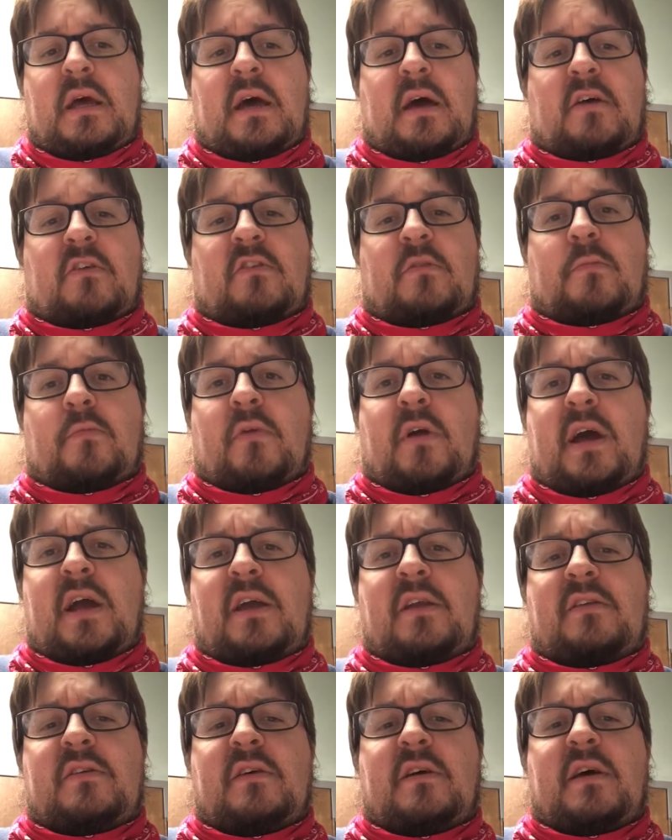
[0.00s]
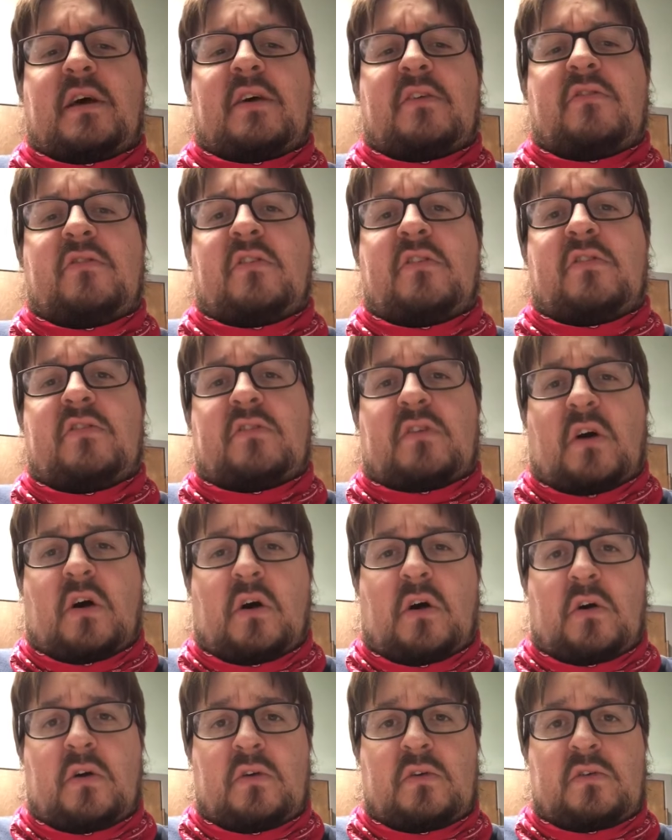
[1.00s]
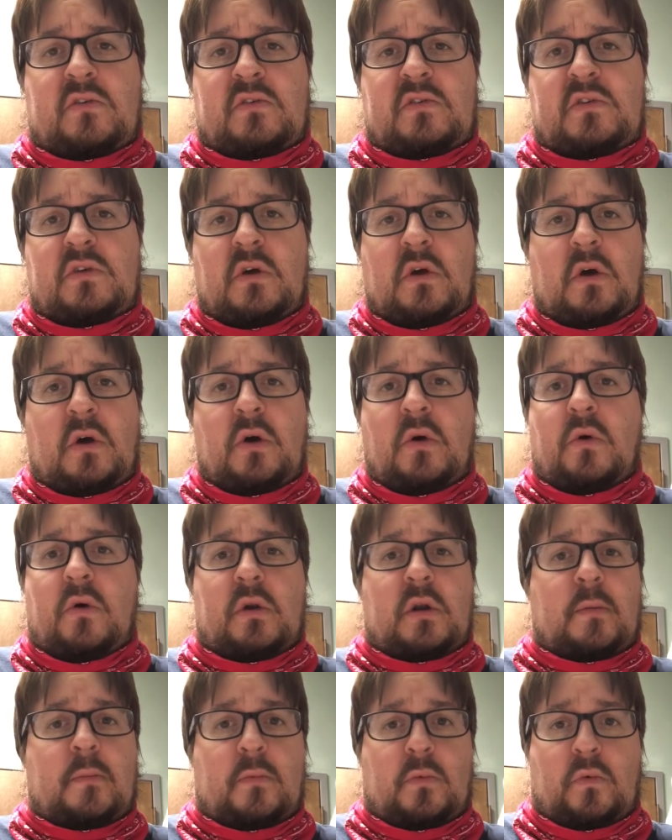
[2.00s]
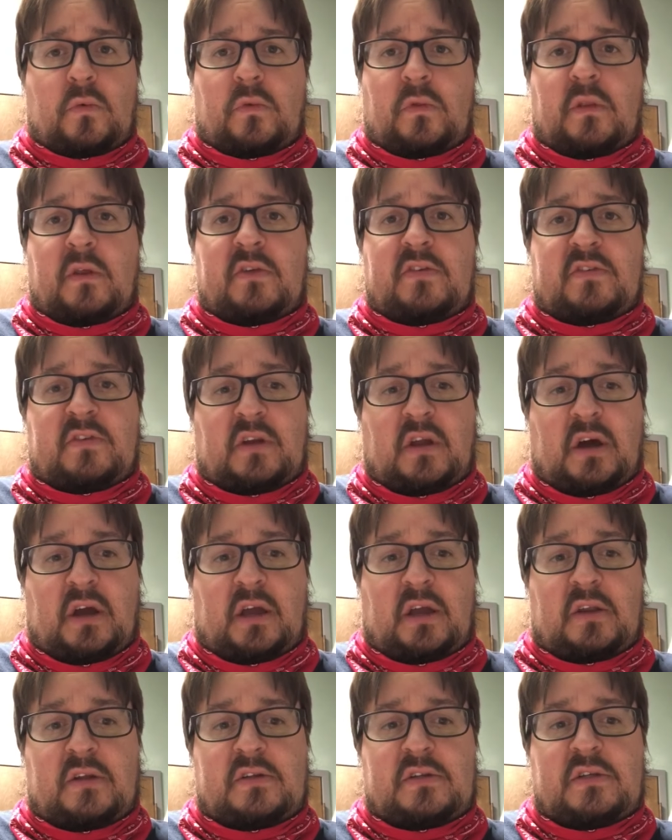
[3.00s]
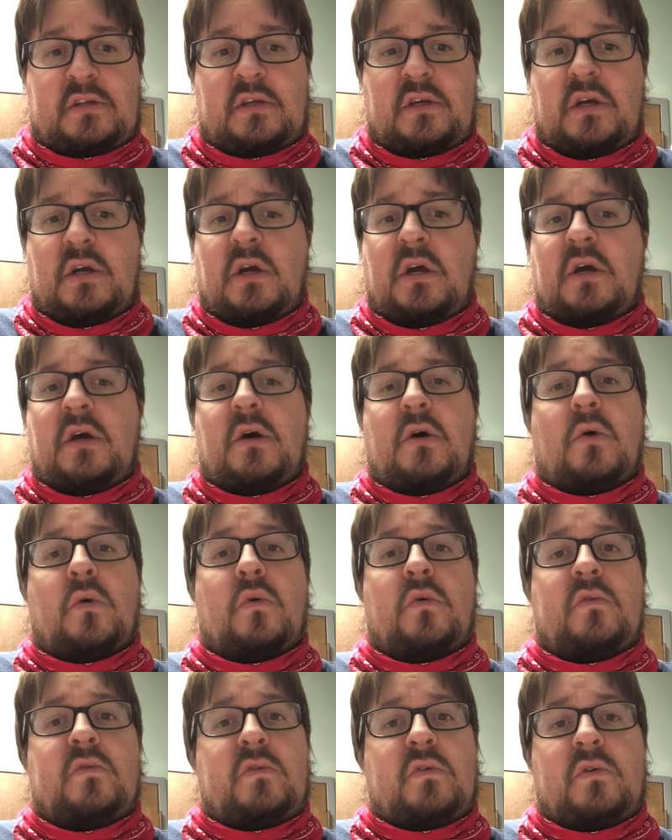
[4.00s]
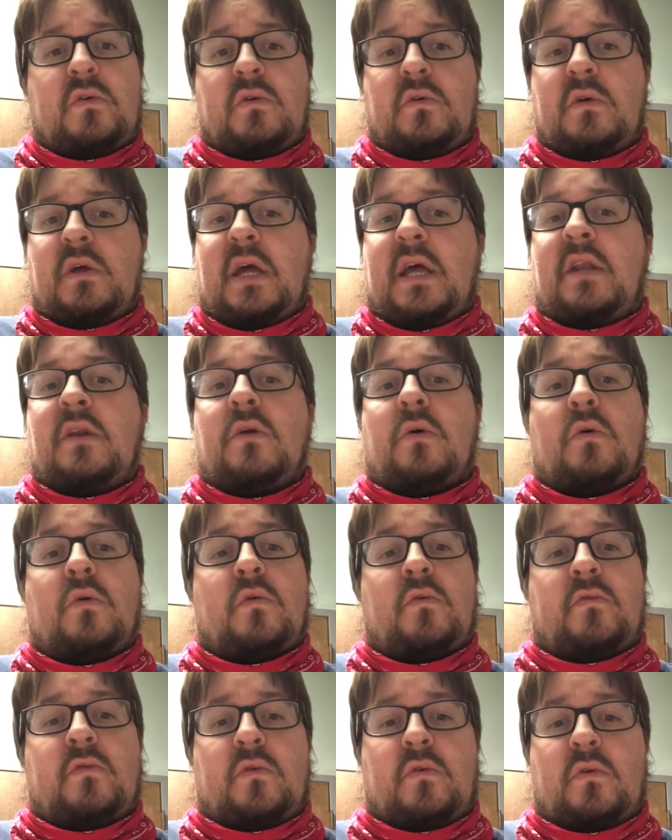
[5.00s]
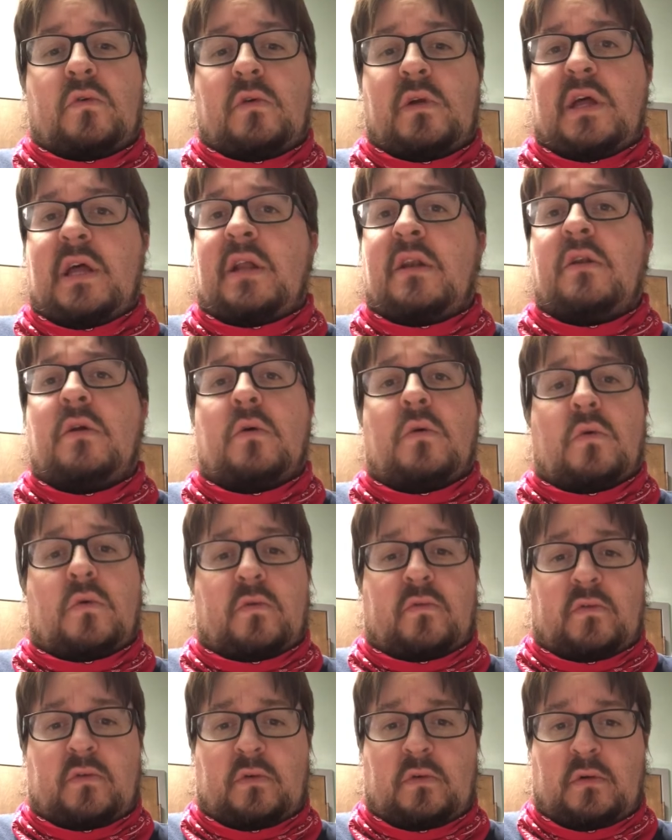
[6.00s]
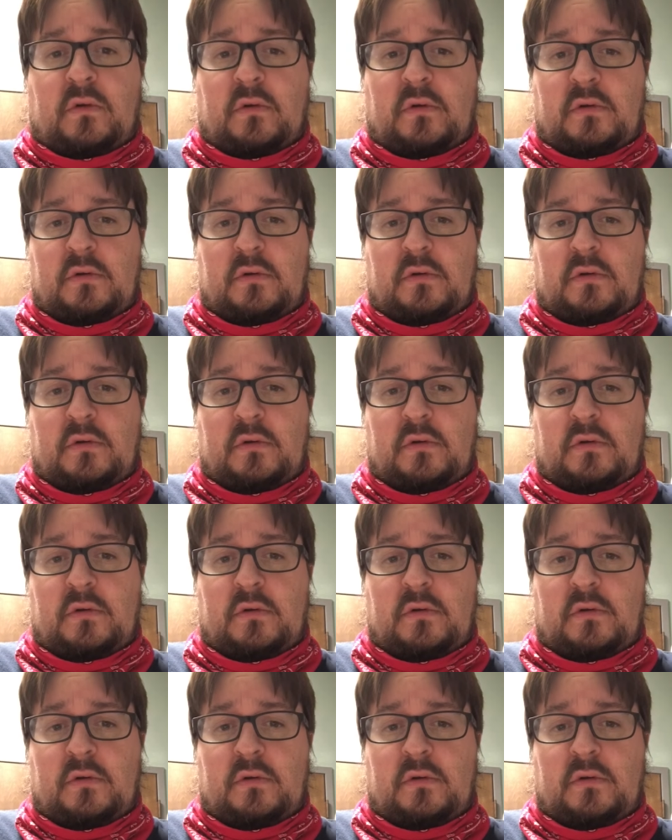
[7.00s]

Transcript: as bright as the stars on a moonless night, over and over and over,